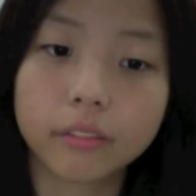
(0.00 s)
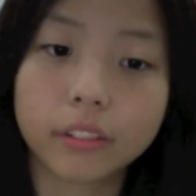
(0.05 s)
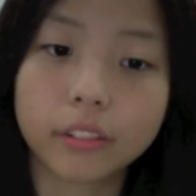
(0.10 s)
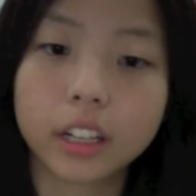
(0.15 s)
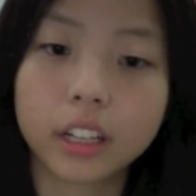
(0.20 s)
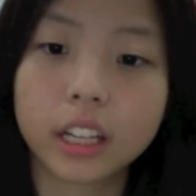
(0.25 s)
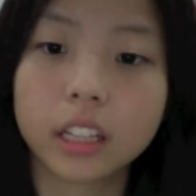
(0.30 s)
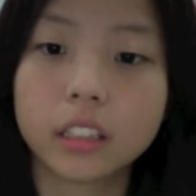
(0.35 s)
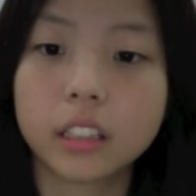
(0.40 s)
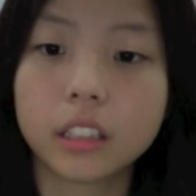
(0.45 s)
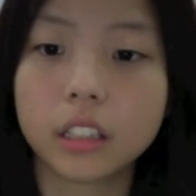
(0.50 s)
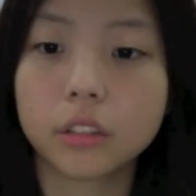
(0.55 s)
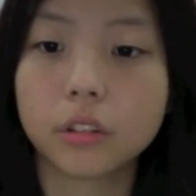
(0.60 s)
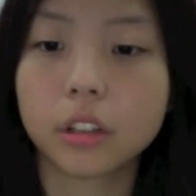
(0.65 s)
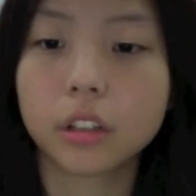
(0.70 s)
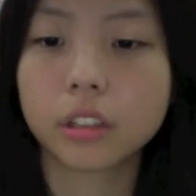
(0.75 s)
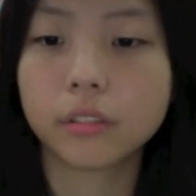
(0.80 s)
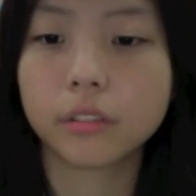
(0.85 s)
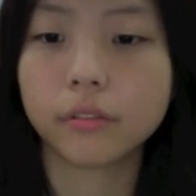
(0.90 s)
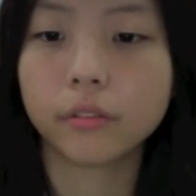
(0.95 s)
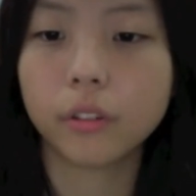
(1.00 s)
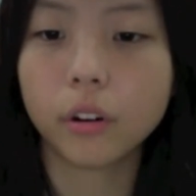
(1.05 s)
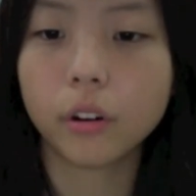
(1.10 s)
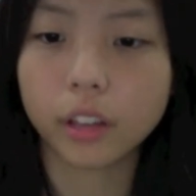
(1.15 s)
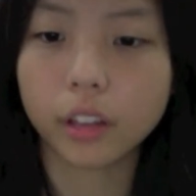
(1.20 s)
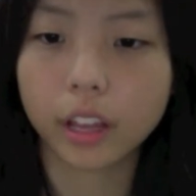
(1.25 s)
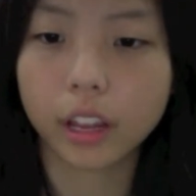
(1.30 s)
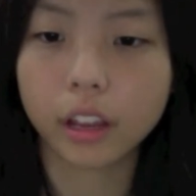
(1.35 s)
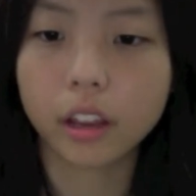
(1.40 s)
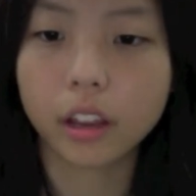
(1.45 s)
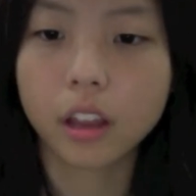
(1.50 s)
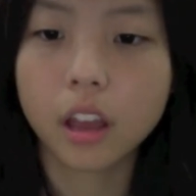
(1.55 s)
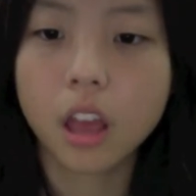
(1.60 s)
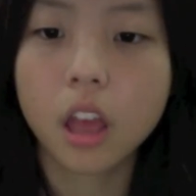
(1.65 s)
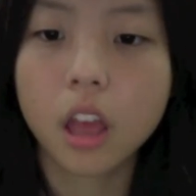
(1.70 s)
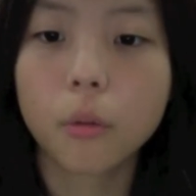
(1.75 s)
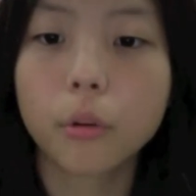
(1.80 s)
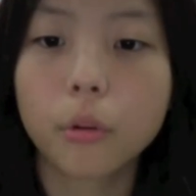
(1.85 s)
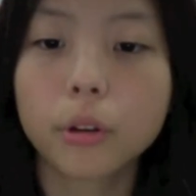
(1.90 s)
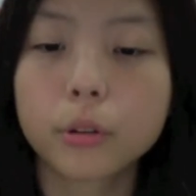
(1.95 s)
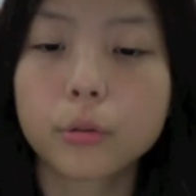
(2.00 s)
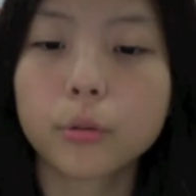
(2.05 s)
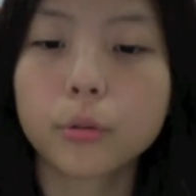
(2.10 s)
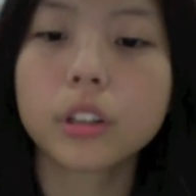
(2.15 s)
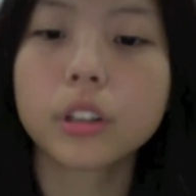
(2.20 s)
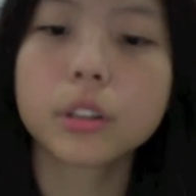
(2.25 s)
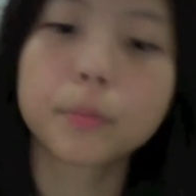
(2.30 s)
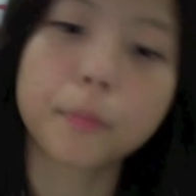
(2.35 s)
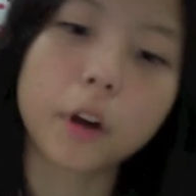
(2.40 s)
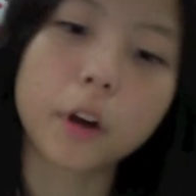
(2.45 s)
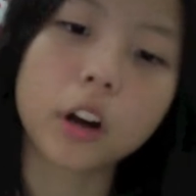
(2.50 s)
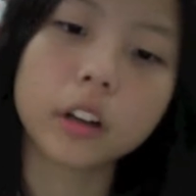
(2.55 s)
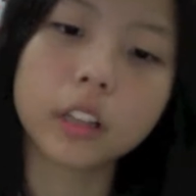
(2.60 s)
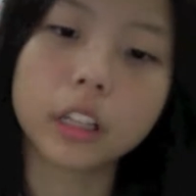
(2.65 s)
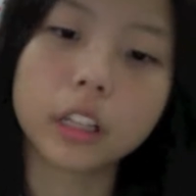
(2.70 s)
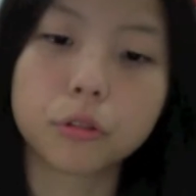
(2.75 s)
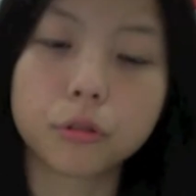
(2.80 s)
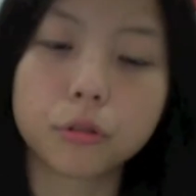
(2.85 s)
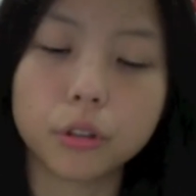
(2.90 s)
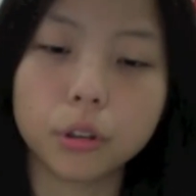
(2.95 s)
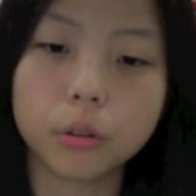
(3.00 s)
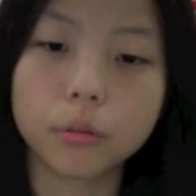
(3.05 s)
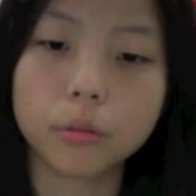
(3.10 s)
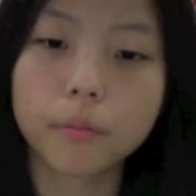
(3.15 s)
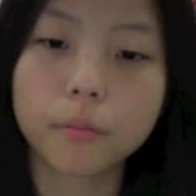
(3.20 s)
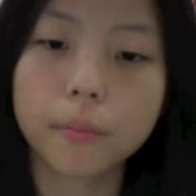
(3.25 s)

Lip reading: for kissing Justin Follet, which was partly true.